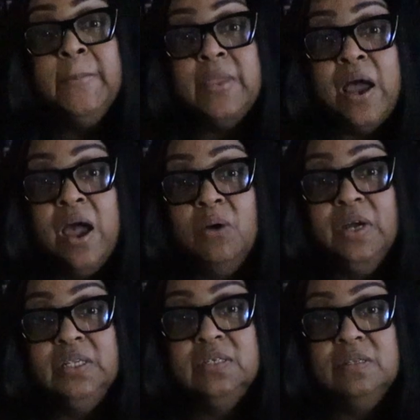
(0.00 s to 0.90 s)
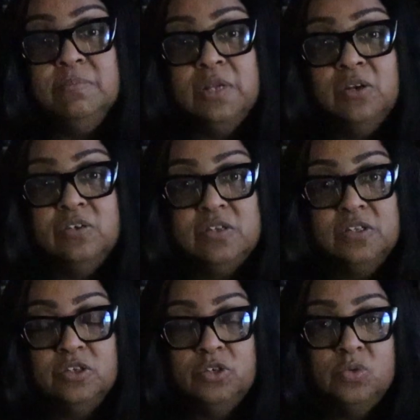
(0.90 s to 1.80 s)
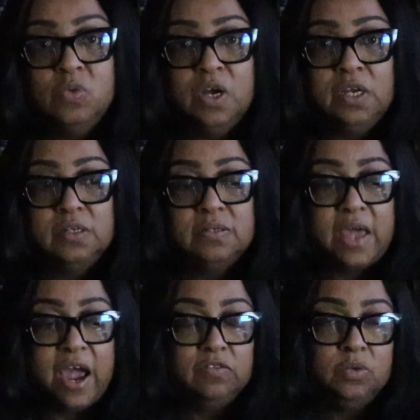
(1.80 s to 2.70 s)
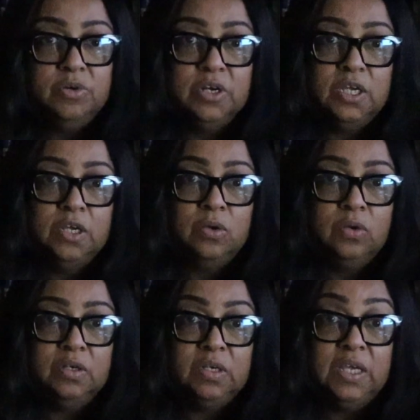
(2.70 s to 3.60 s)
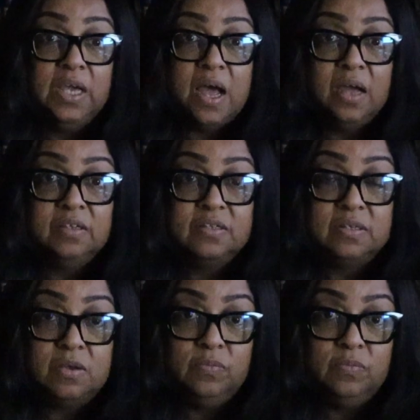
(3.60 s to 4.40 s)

Now, how I did the blood on the sigil was after putting it on Leon's